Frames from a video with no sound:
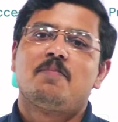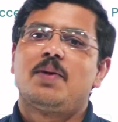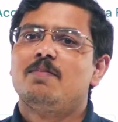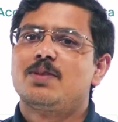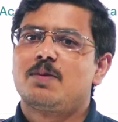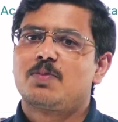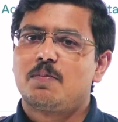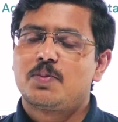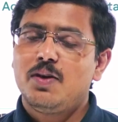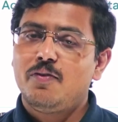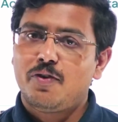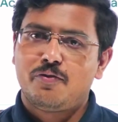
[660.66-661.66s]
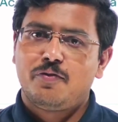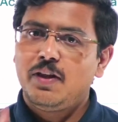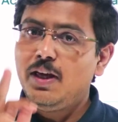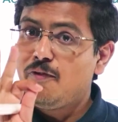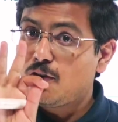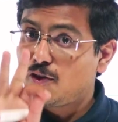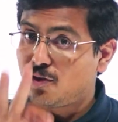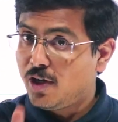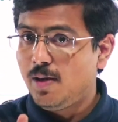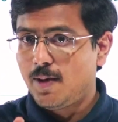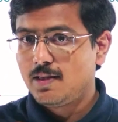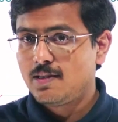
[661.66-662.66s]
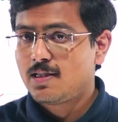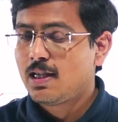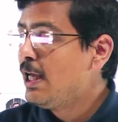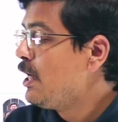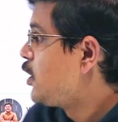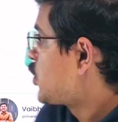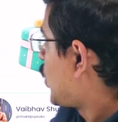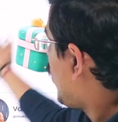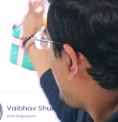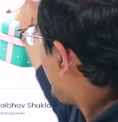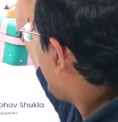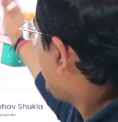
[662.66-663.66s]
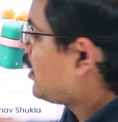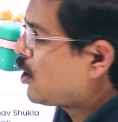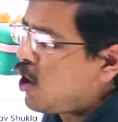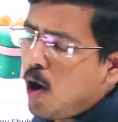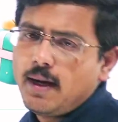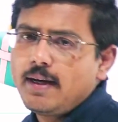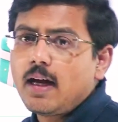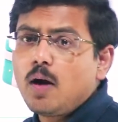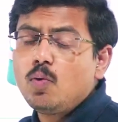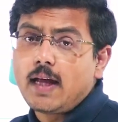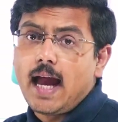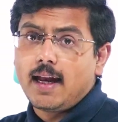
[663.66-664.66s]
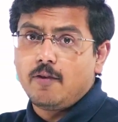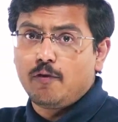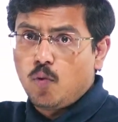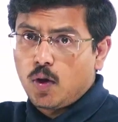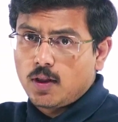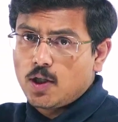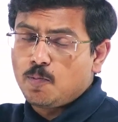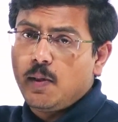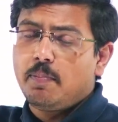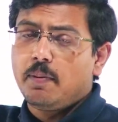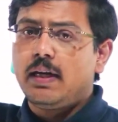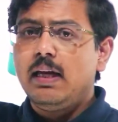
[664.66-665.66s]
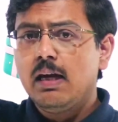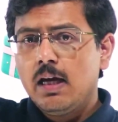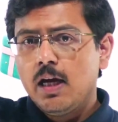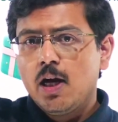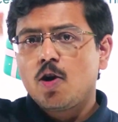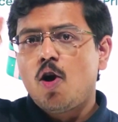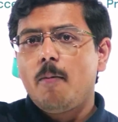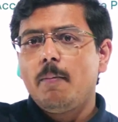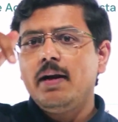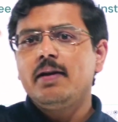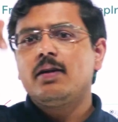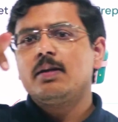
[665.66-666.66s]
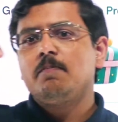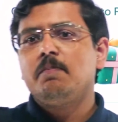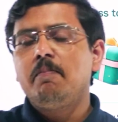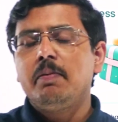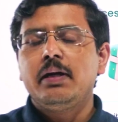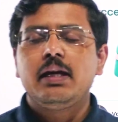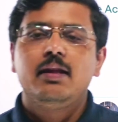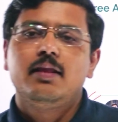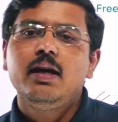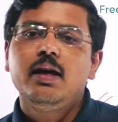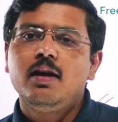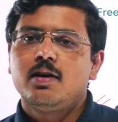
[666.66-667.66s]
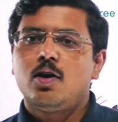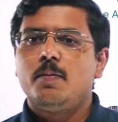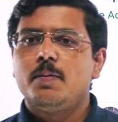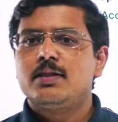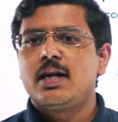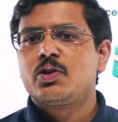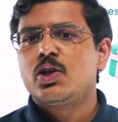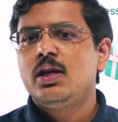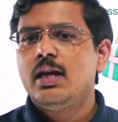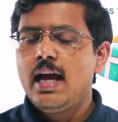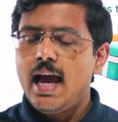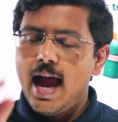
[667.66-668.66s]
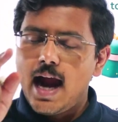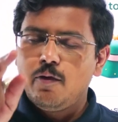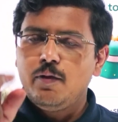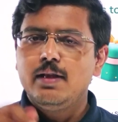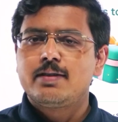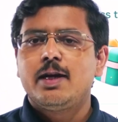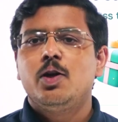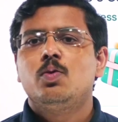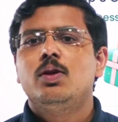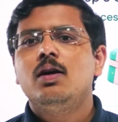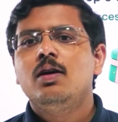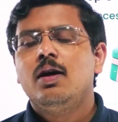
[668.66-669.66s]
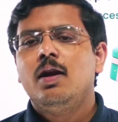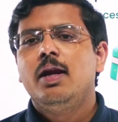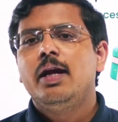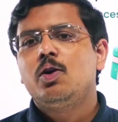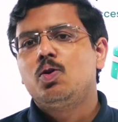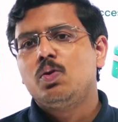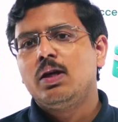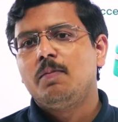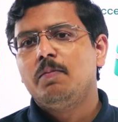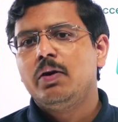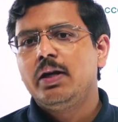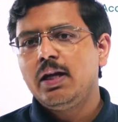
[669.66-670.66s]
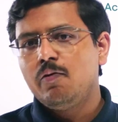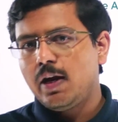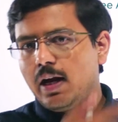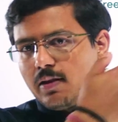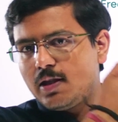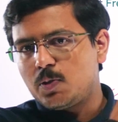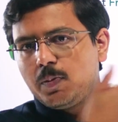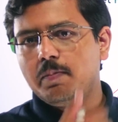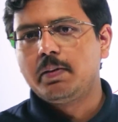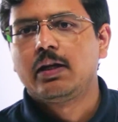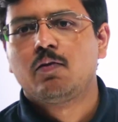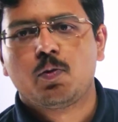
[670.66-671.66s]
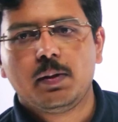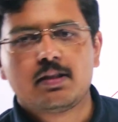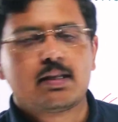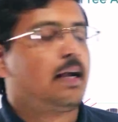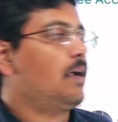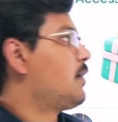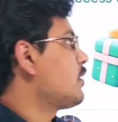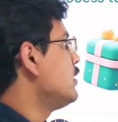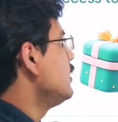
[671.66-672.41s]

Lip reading: Prime subscription for free for 3 months. So go ahead, comment out, and if you want this PPT, comment PPT in the comment section and we'll send you the link to the community where this PPT would be sent.